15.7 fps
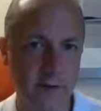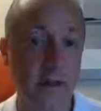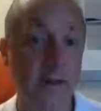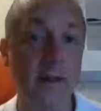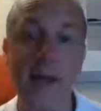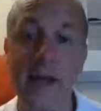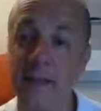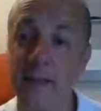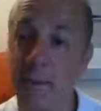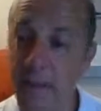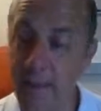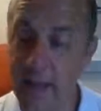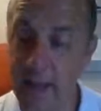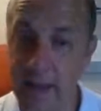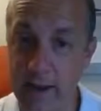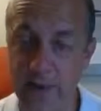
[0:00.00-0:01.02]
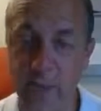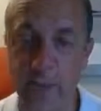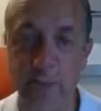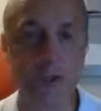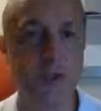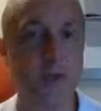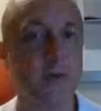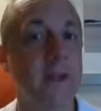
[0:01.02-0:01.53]
Unlike the planets,
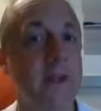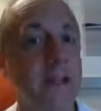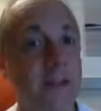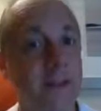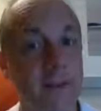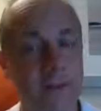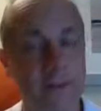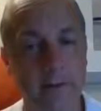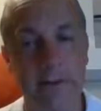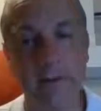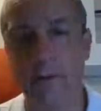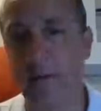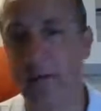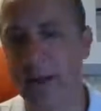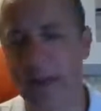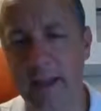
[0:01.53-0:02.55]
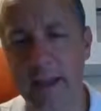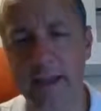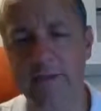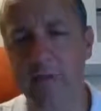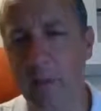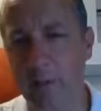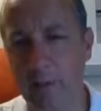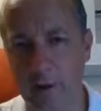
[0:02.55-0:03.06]
which you can easily see
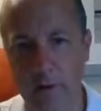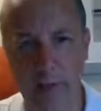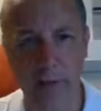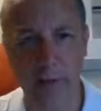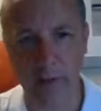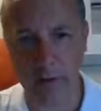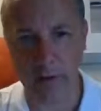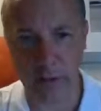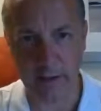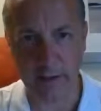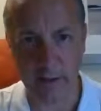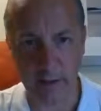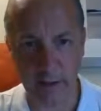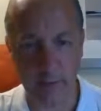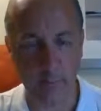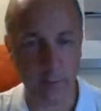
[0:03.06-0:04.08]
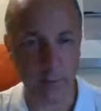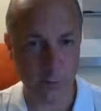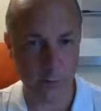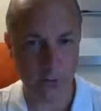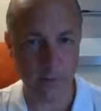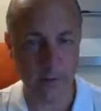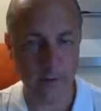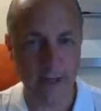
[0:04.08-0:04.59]
even with a lot of light
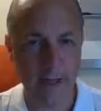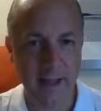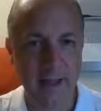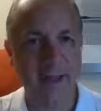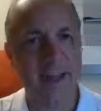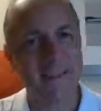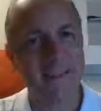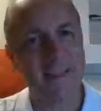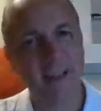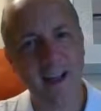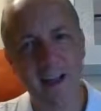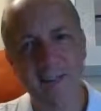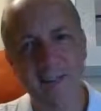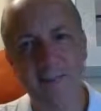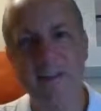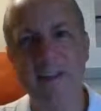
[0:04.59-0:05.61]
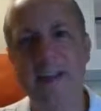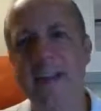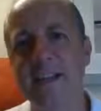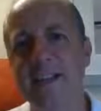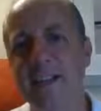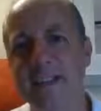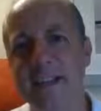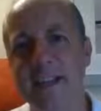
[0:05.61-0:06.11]
pollution, the
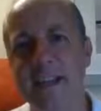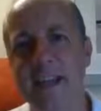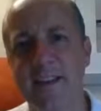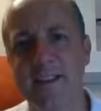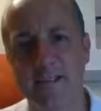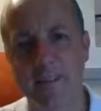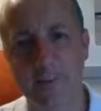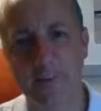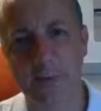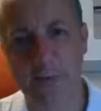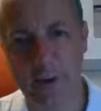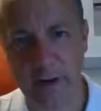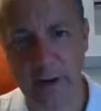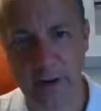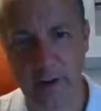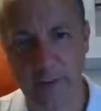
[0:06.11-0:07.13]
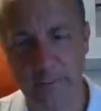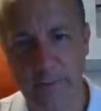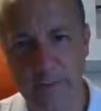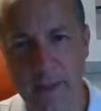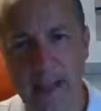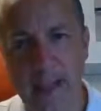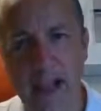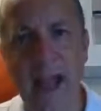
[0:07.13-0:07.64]
constellations, it gets a little trickier.
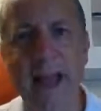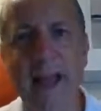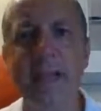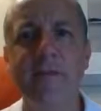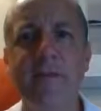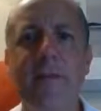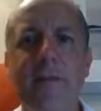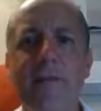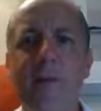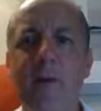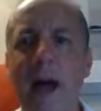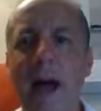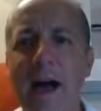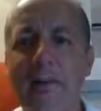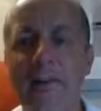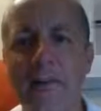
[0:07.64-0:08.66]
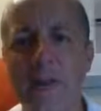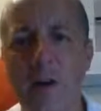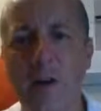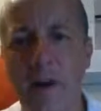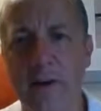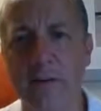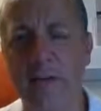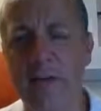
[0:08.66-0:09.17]
And even if you have a
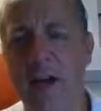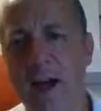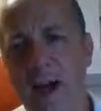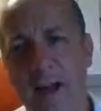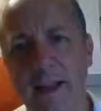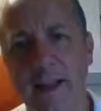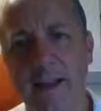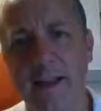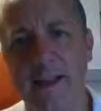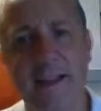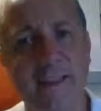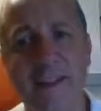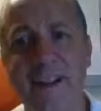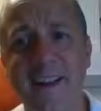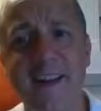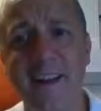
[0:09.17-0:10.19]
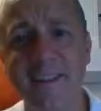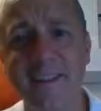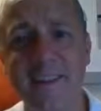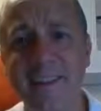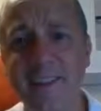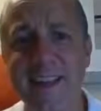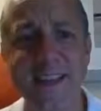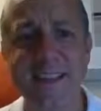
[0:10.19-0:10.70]
dark sky, the
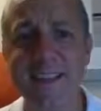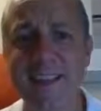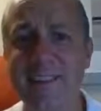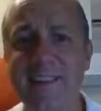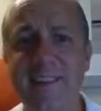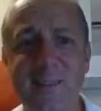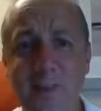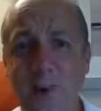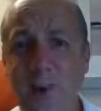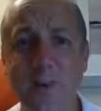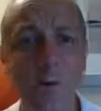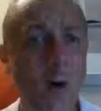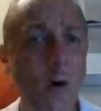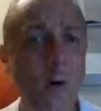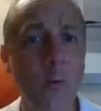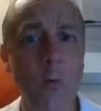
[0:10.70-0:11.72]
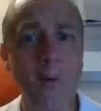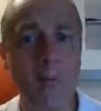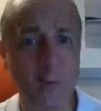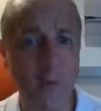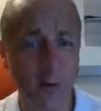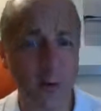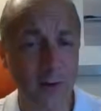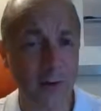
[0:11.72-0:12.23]
constellations don't always
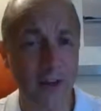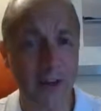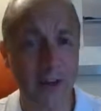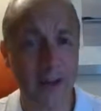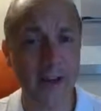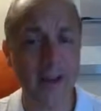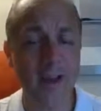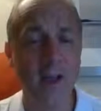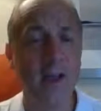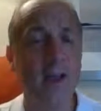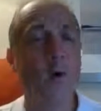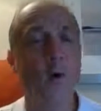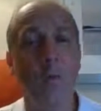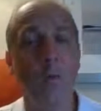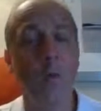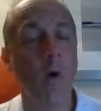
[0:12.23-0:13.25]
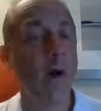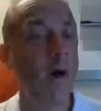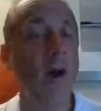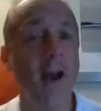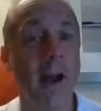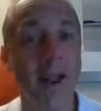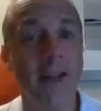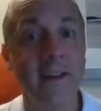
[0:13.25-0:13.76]
look like what
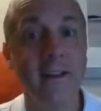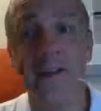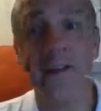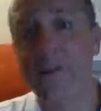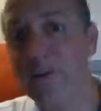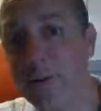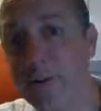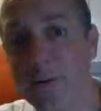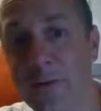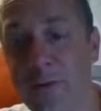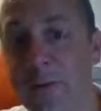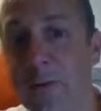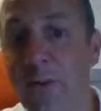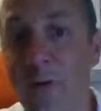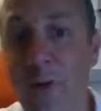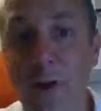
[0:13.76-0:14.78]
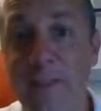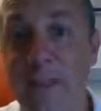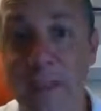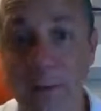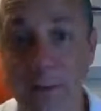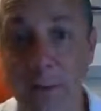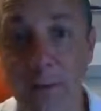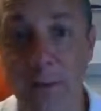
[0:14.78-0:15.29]
our ancestors thought they
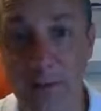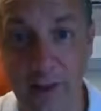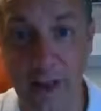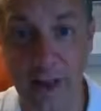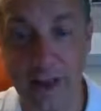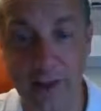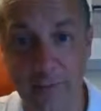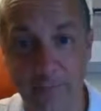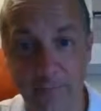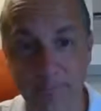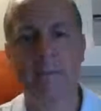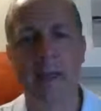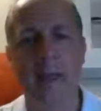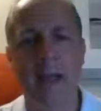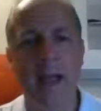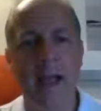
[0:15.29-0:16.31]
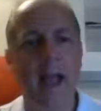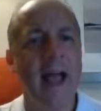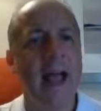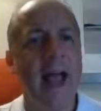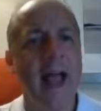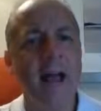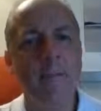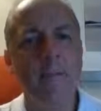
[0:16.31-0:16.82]
looked like.
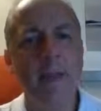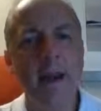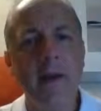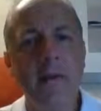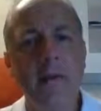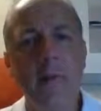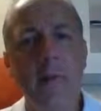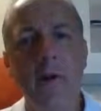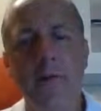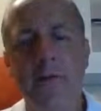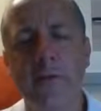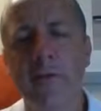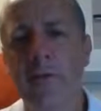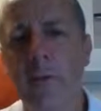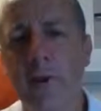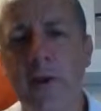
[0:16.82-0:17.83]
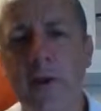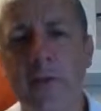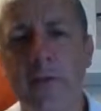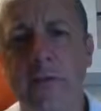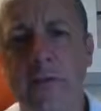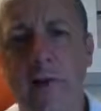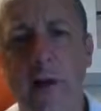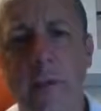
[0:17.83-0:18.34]
And many of the most familiar
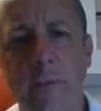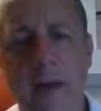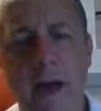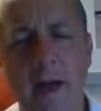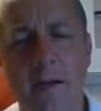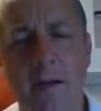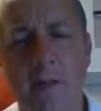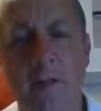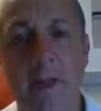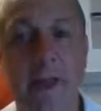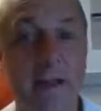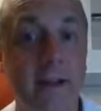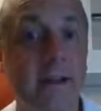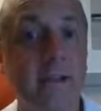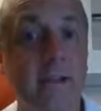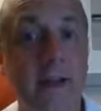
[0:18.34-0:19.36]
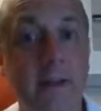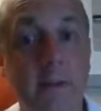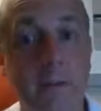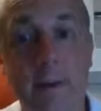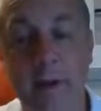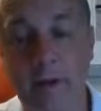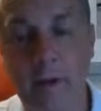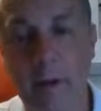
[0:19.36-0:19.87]
star patterns, like, say, the
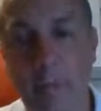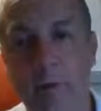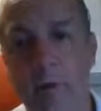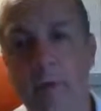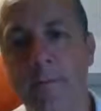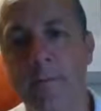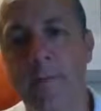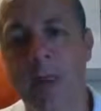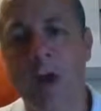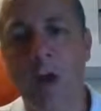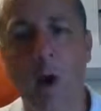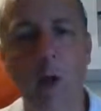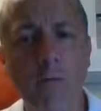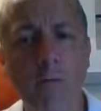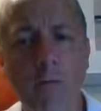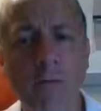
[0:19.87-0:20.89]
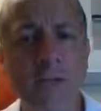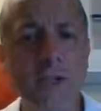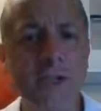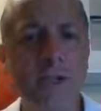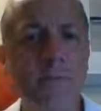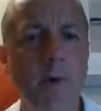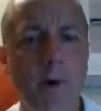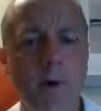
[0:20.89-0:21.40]
Big Dipper, are really
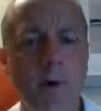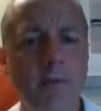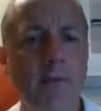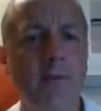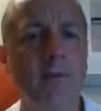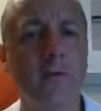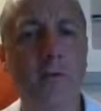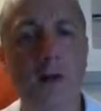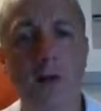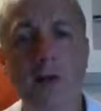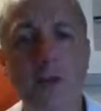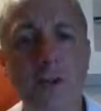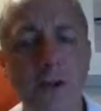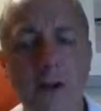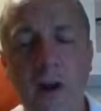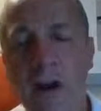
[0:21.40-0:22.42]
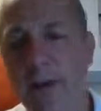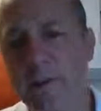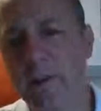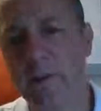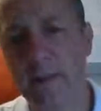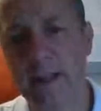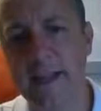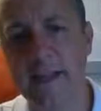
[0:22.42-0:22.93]
just parts of larger
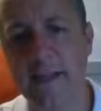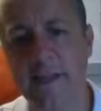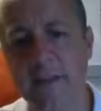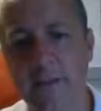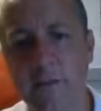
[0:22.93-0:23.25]
constellations.